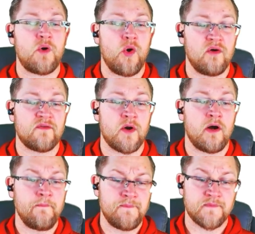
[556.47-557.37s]

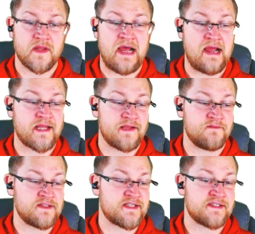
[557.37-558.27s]
Overall, I give
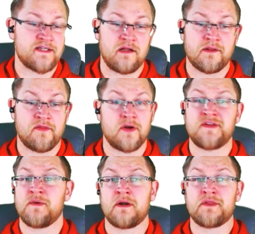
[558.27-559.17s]
this a solid
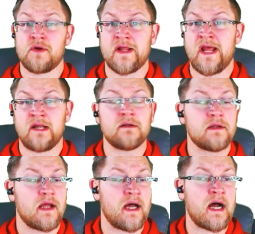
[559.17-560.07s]
32 out of 38.
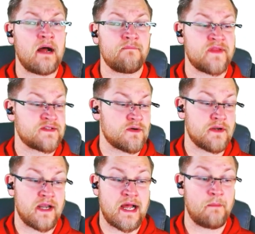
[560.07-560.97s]
These are
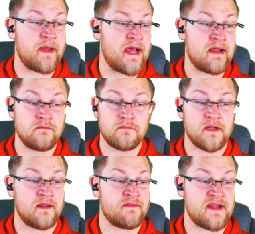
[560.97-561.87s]
not bad.
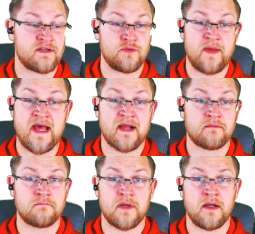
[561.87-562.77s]
They do pack
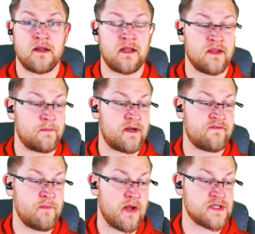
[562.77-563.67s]
a little bit of
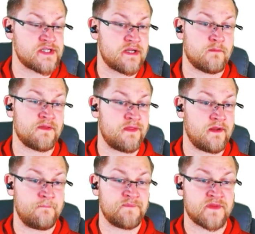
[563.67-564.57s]
a punch there with
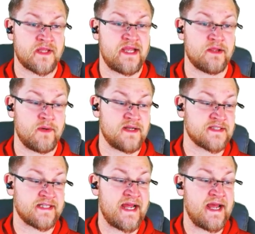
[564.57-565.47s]
the key ingredients
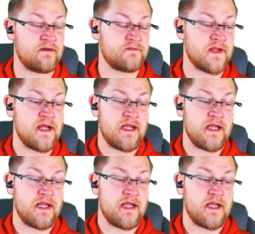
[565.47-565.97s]
that they have.